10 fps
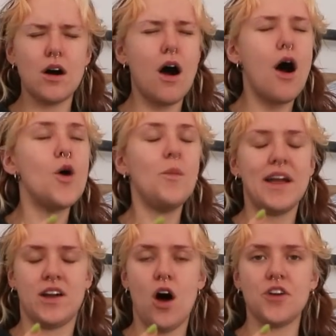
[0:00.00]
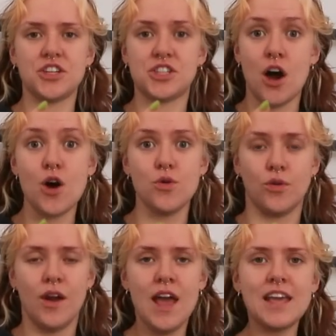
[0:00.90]
Oh my God, the
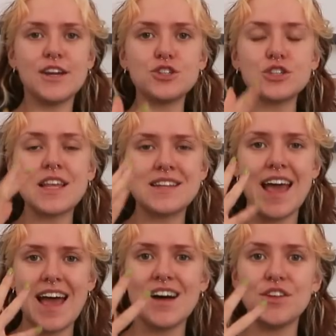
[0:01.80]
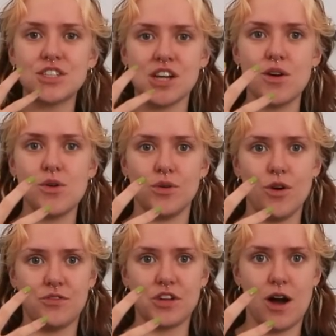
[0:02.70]
tone. You can just tell the
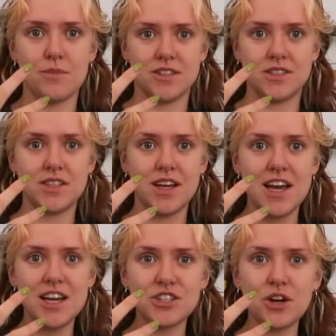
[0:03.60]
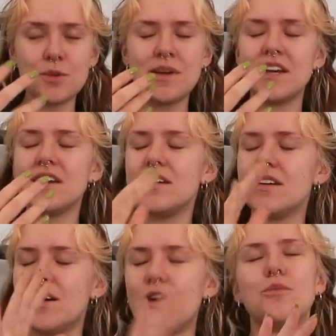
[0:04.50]
tone of the comment. Do you know what I mean?
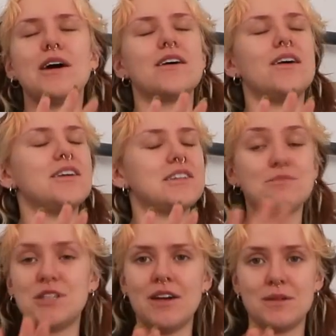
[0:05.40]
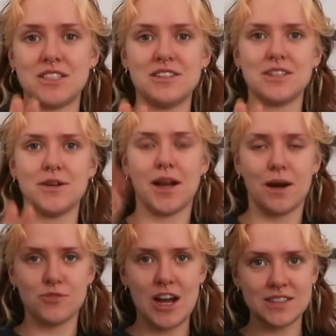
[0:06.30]
Oh my God, I'm still doing it.
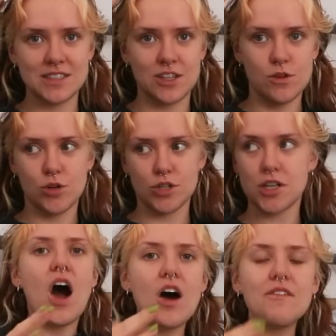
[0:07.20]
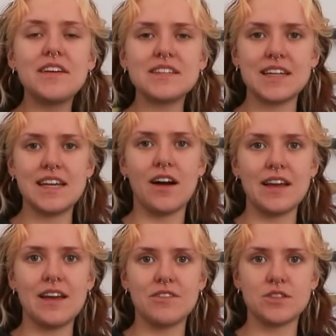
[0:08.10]
I'm ranting so much. Obviously,
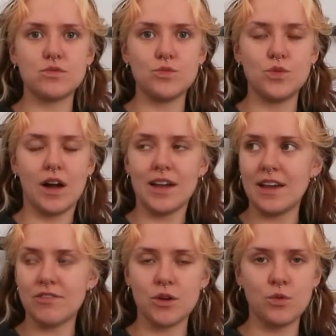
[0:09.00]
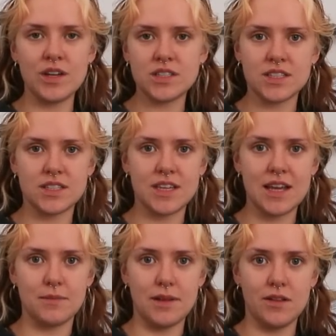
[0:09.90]
I give her Whiskas
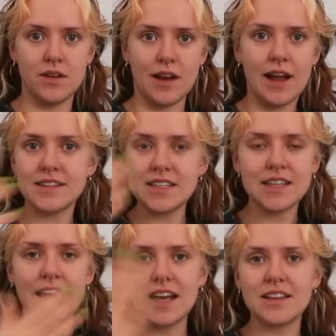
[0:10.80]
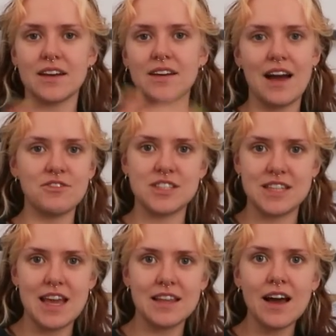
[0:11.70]
kitten milk. Like, I didn't think that I'd have to
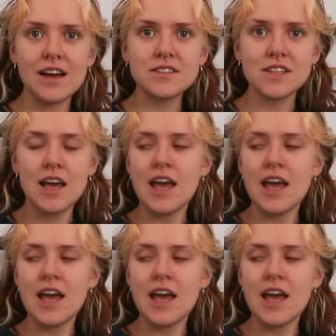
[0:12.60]
say that.